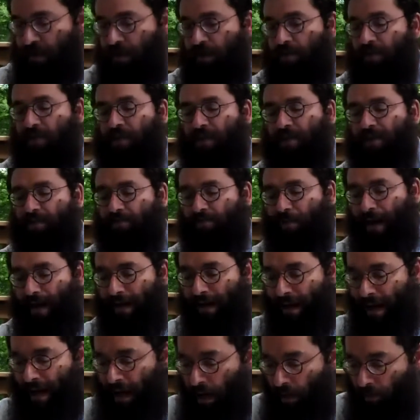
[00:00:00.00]
This
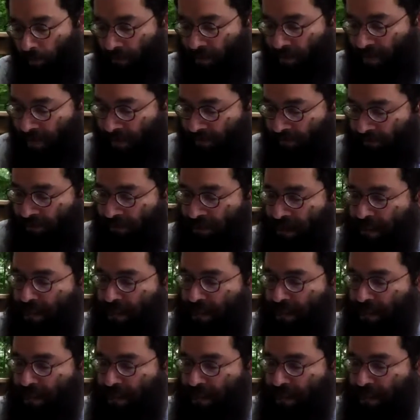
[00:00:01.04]
might help give an